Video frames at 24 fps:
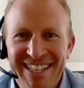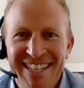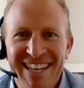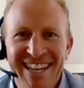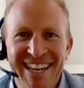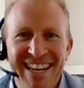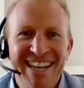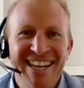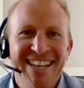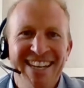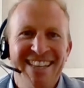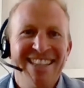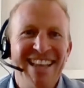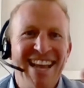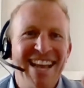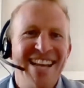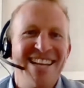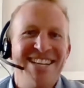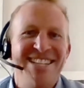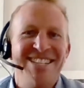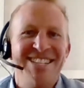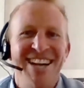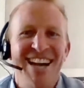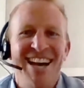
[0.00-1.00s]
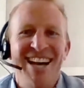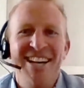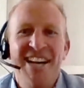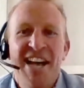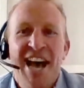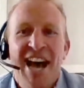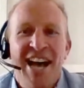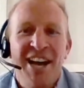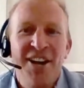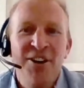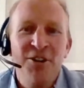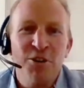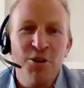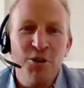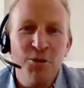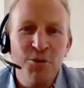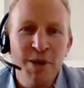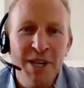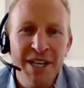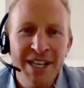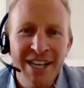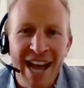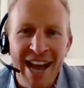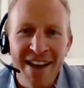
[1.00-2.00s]
Yeah, thanks, Sian. Hey, look,
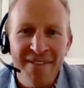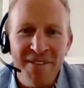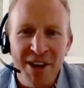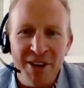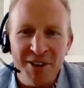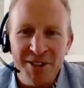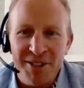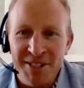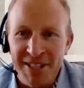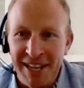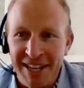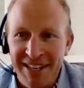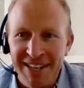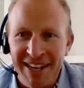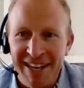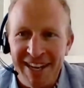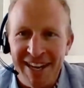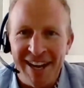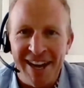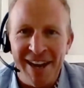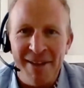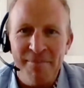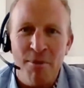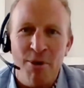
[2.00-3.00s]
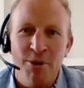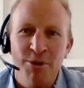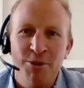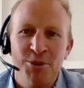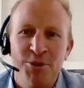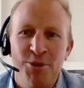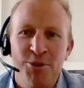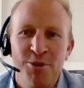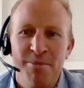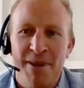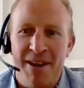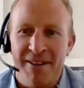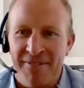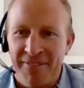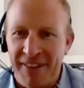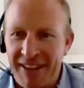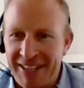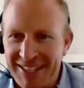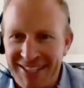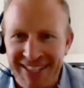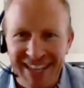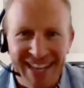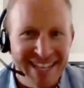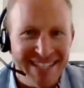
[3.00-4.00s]
we have our Sunday Club on Zoom. Our
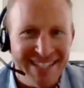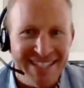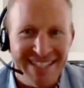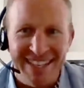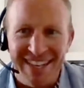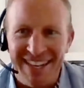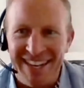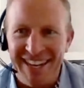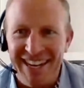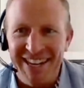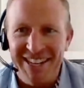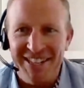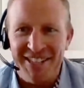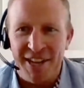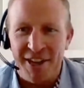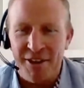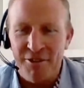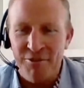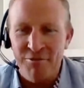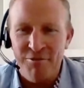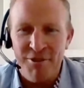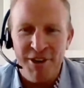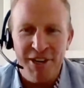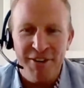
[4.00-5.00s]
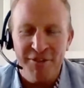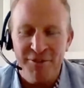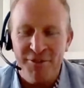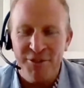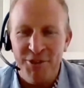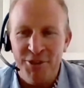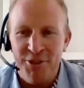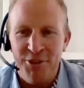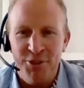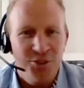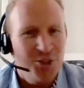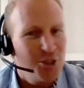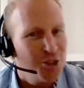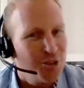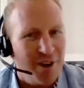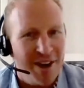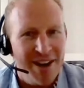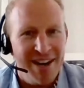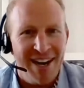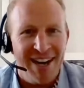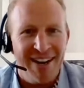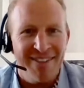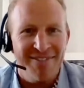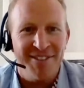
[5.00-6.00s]
fantastic leaders are ready for you
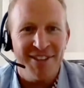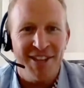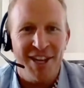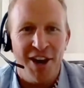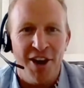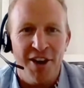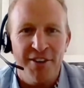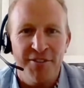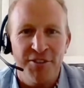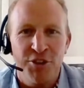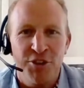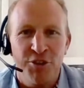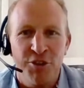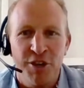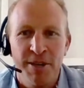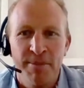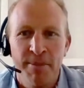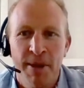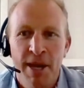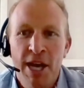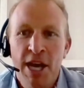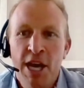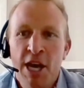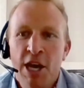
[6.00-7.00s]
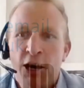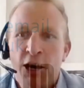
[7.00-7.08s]
straight after the live stream.